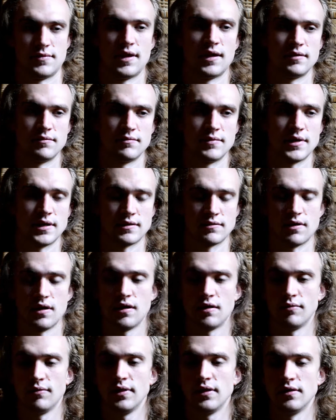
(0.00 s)
and made,
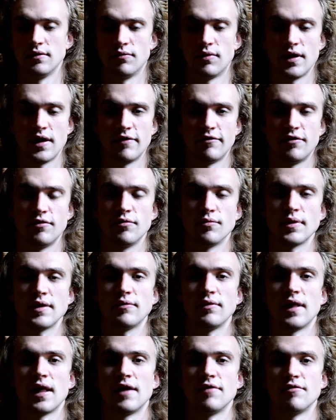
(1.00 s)
well, whatever, we
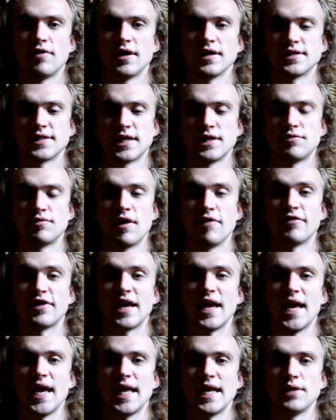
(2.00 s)
will have right side
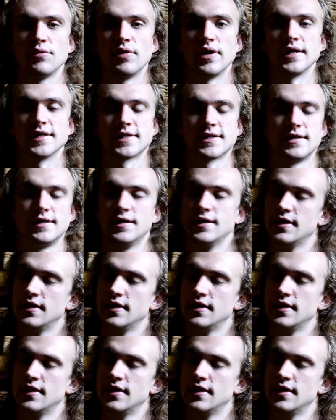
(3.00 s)
traffic anyways.